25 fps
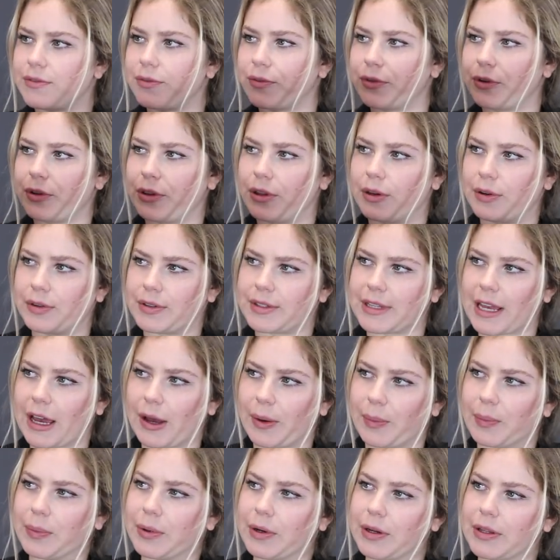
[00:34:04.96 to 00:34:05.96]
for those
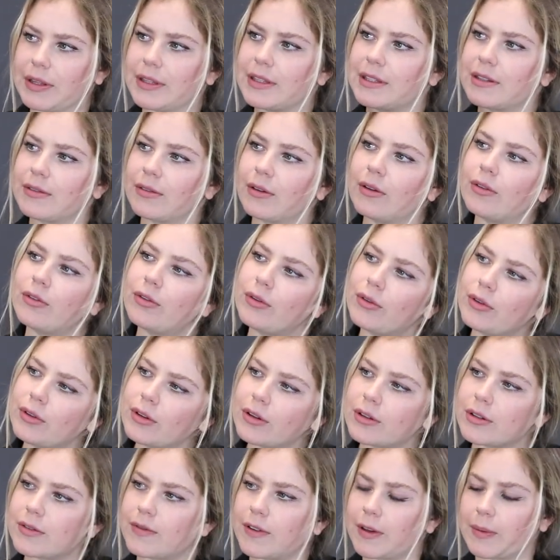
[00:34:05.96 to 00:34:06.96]
outputs through
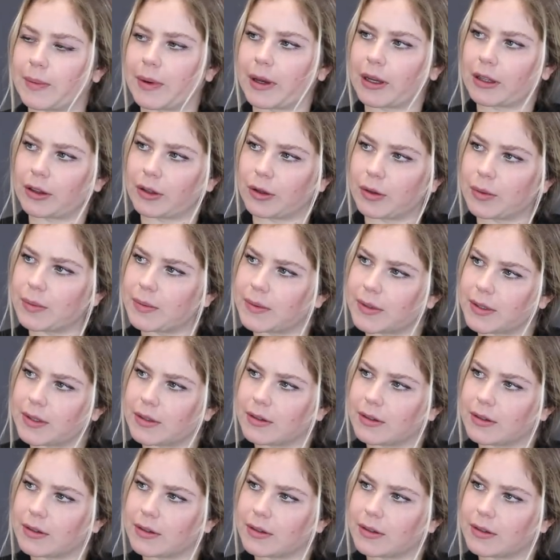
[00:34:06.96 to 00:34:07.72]
those feedback loops.